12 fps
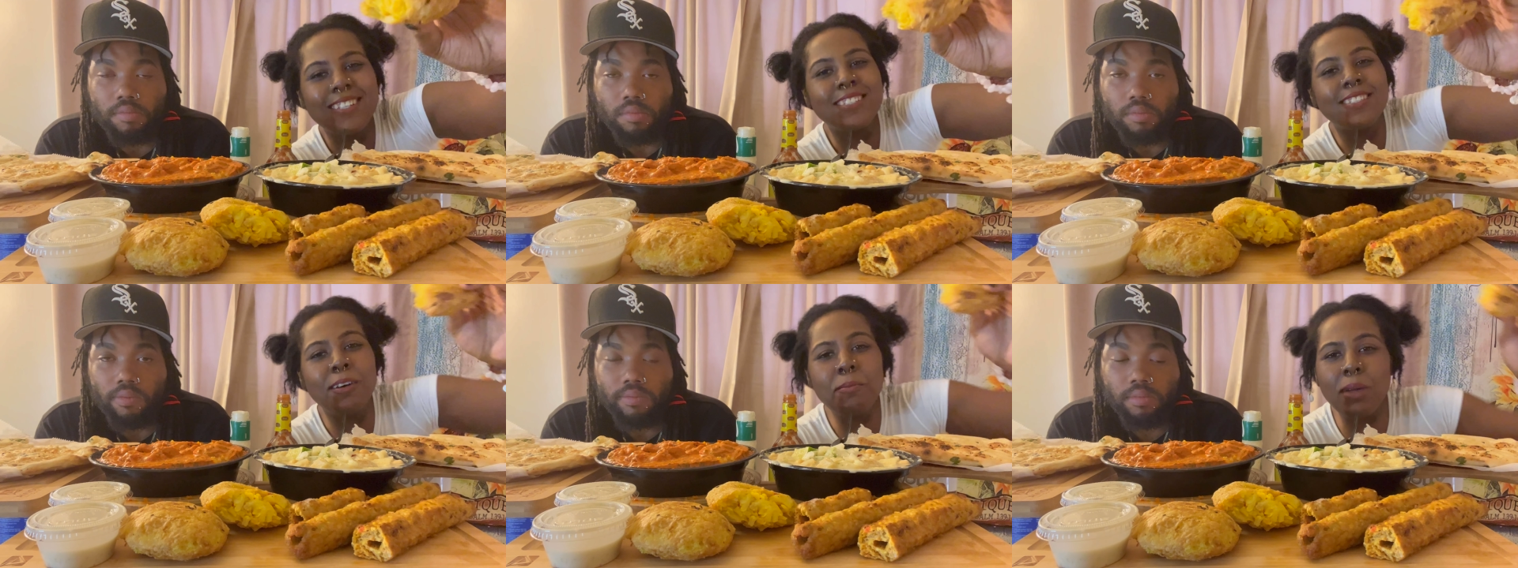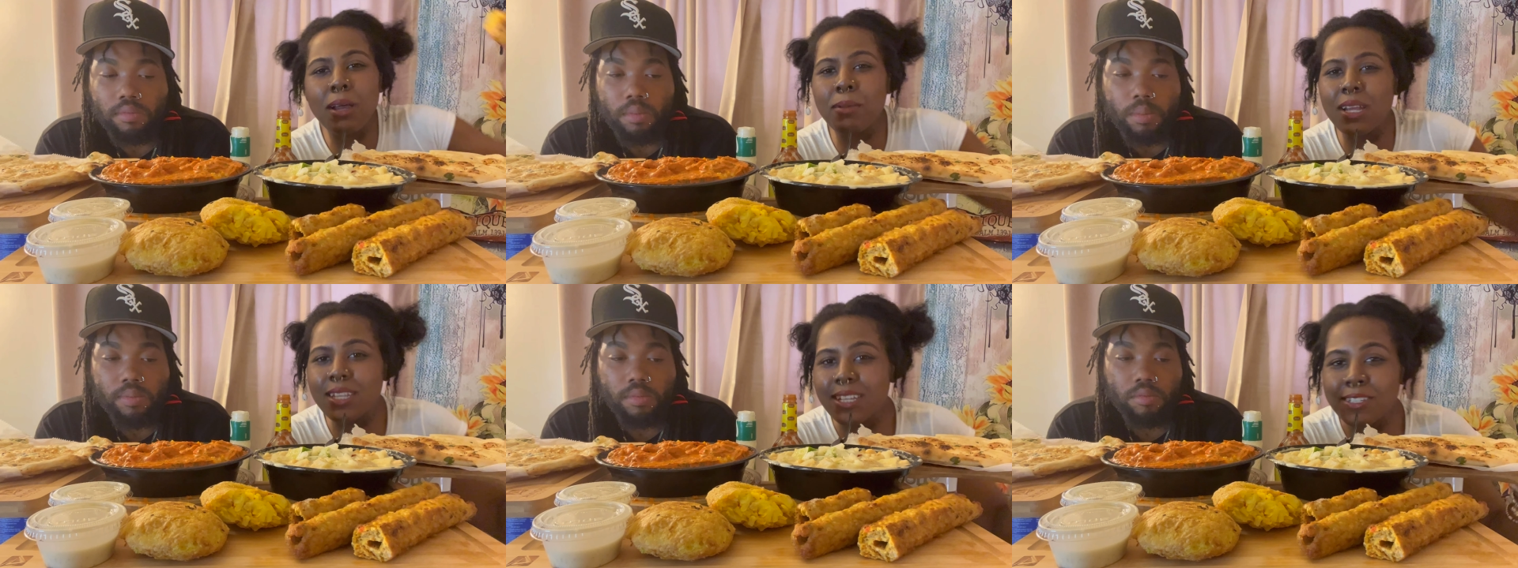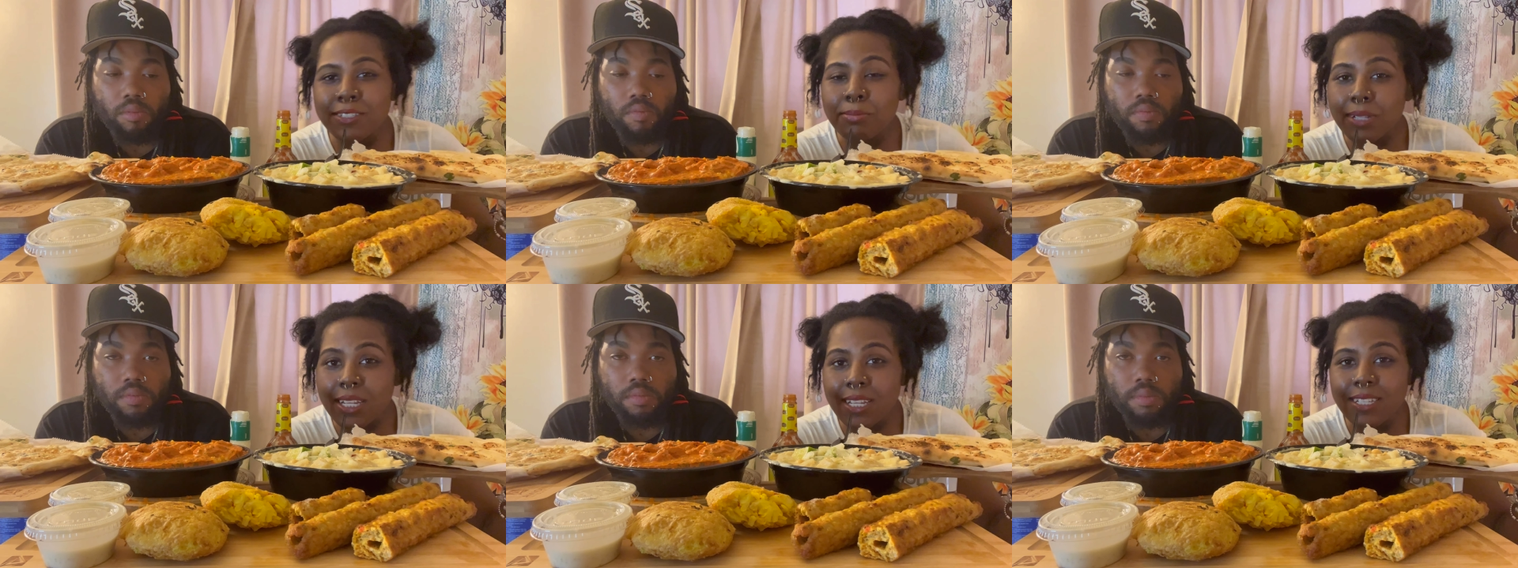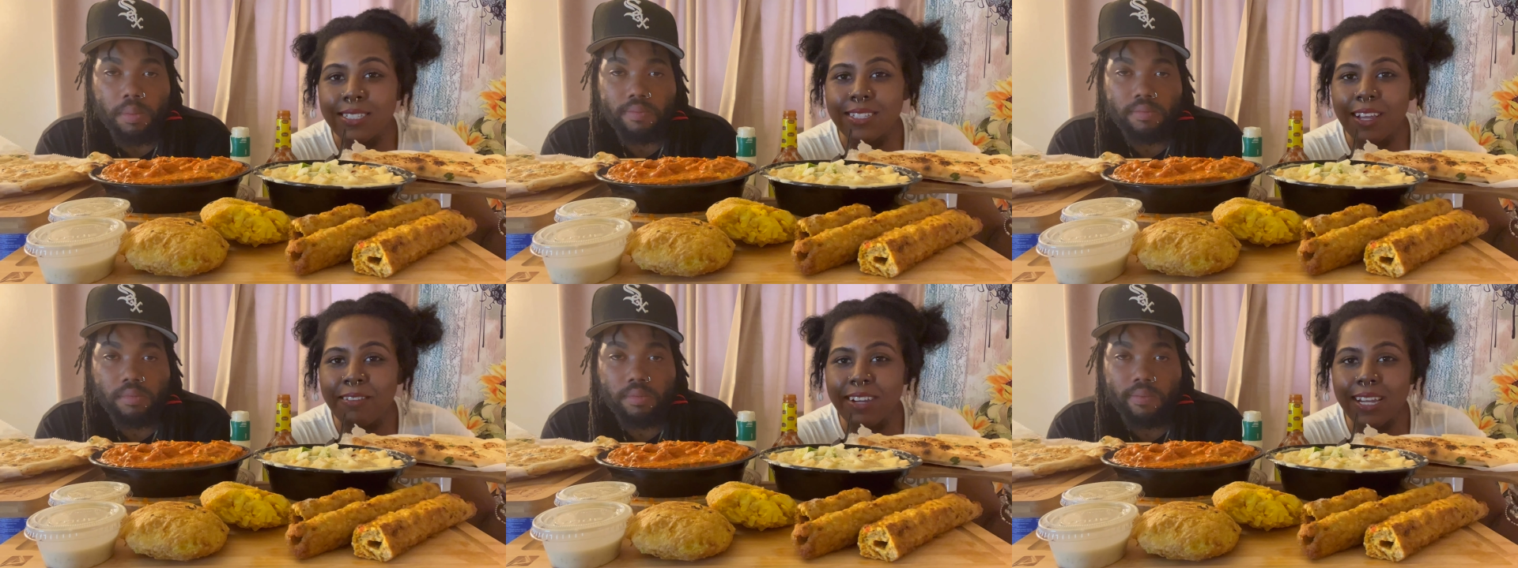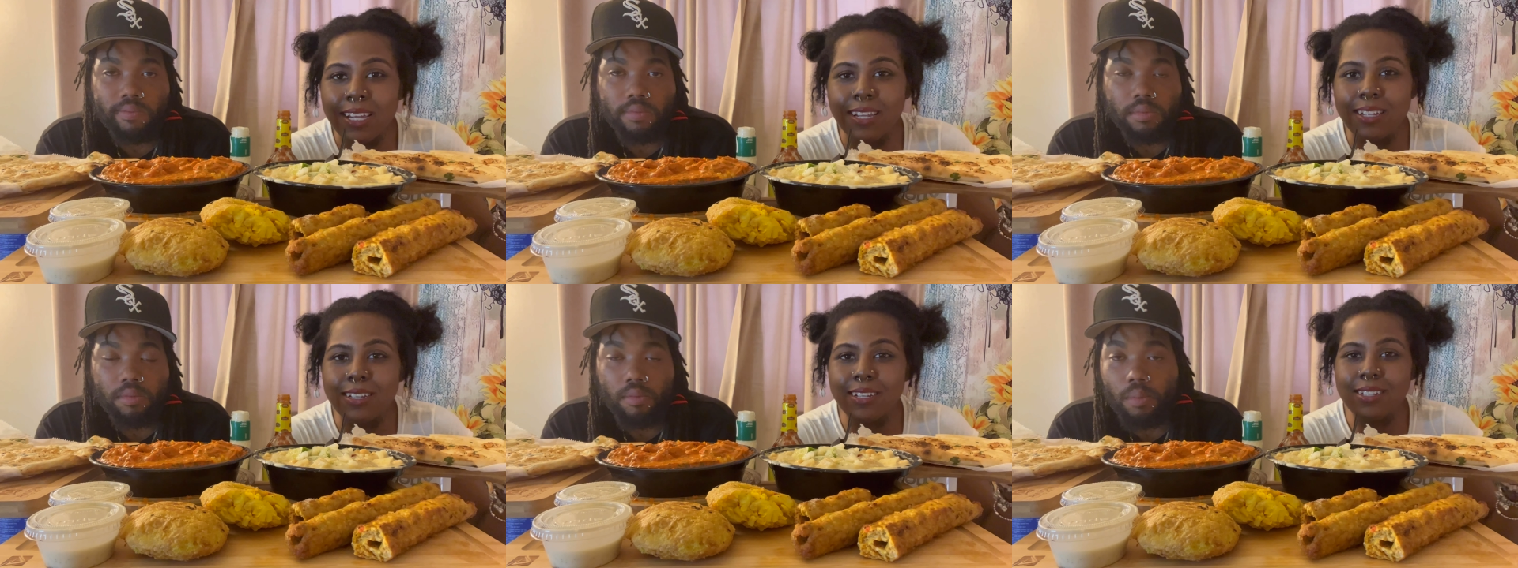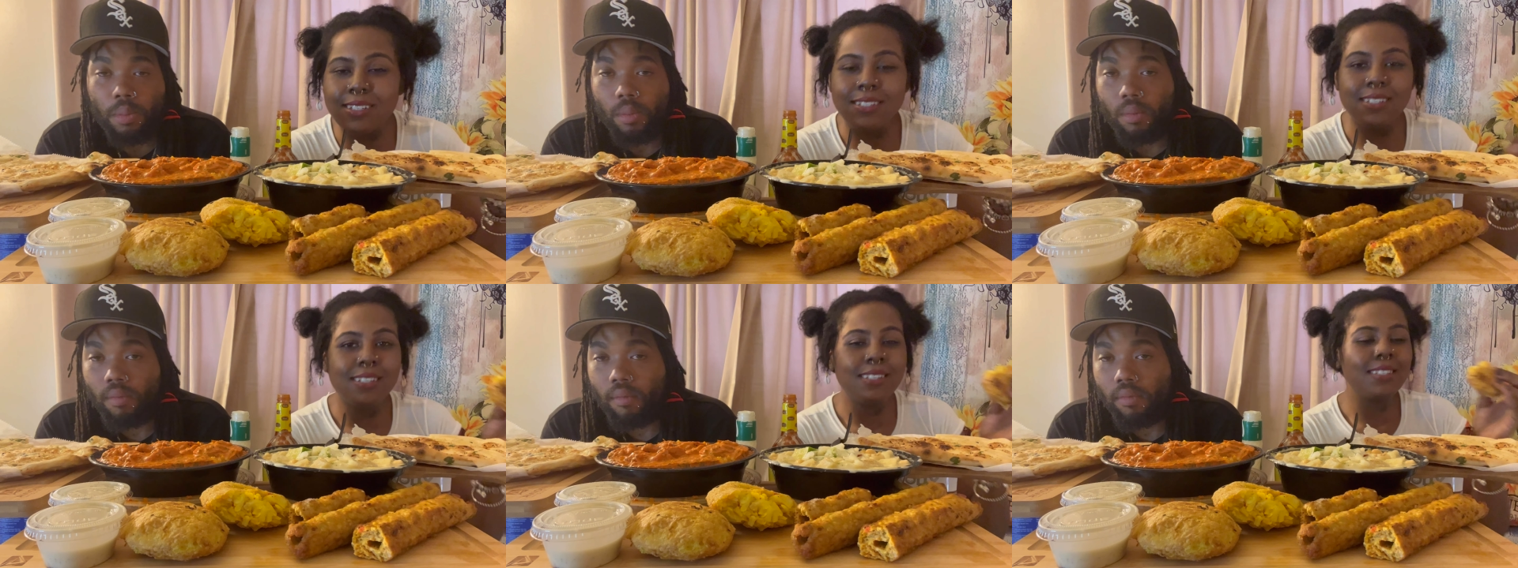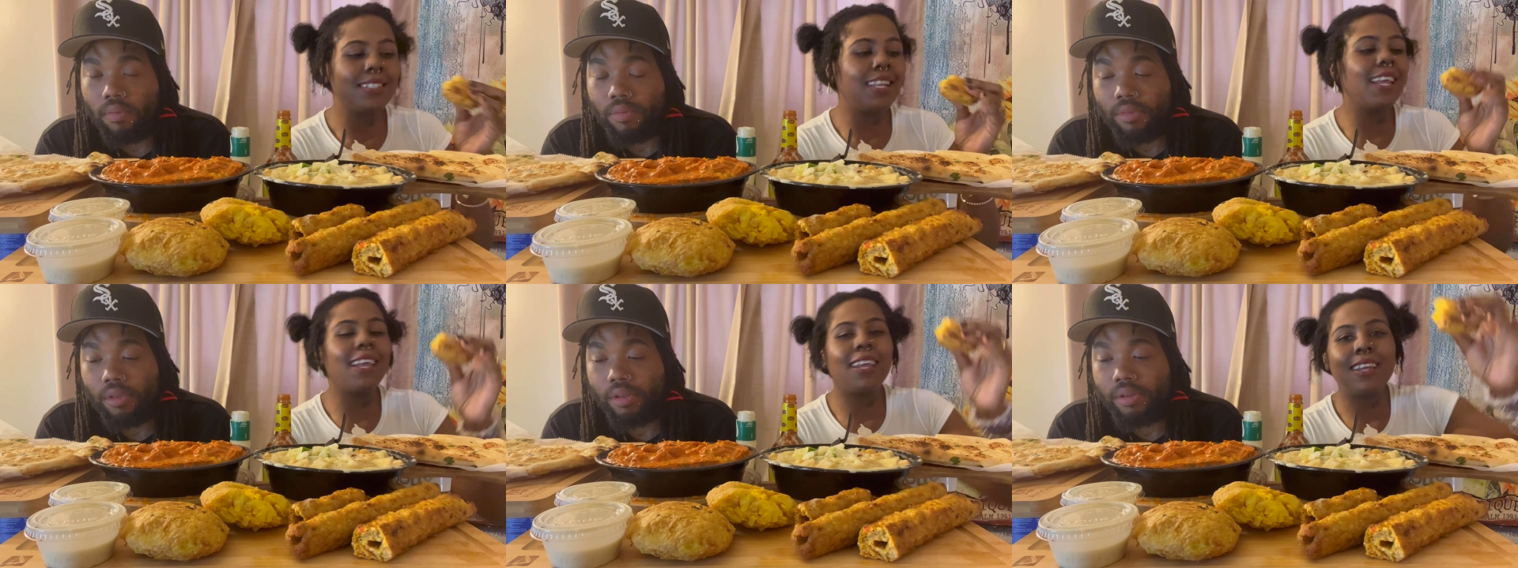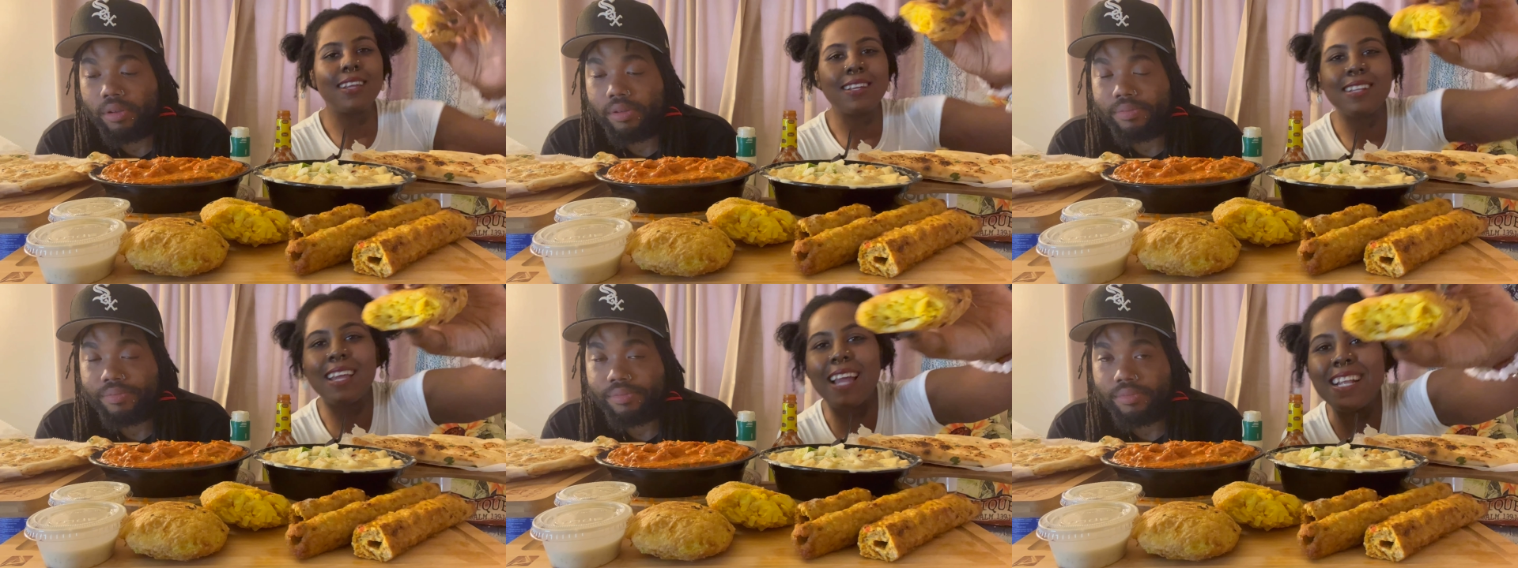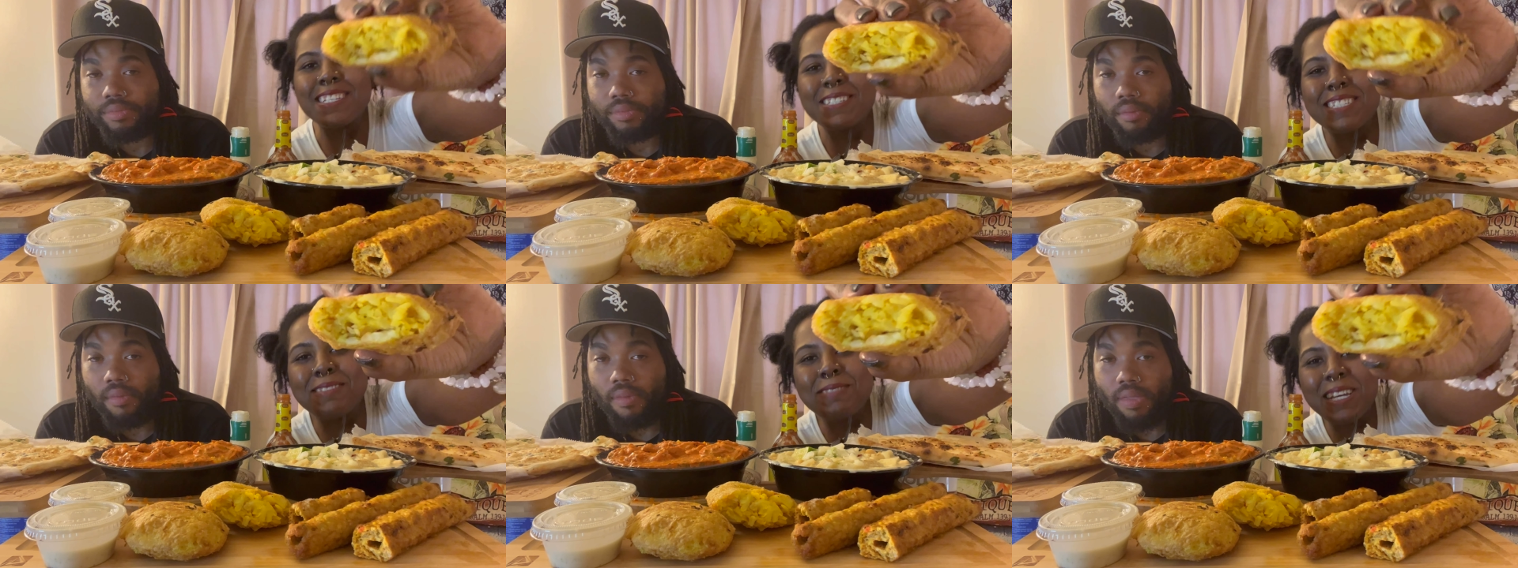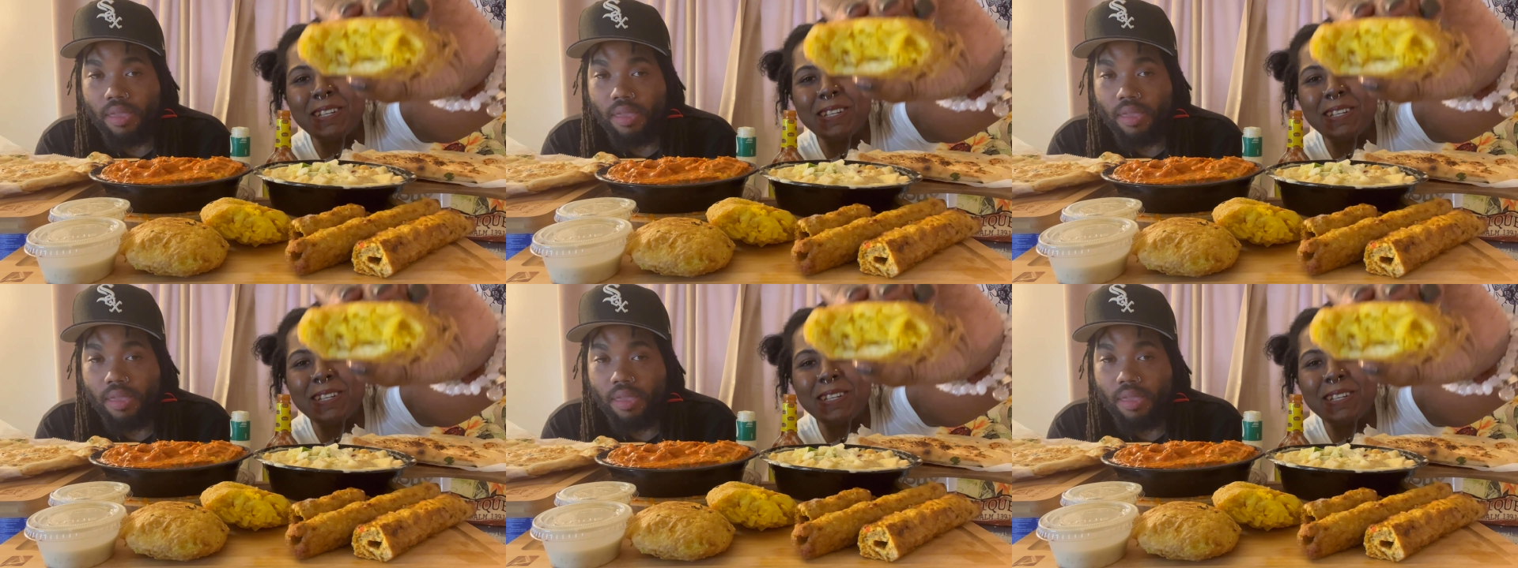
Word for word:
Speaker 1: Don't mind my nails, please. All right. Dang, like I know somebody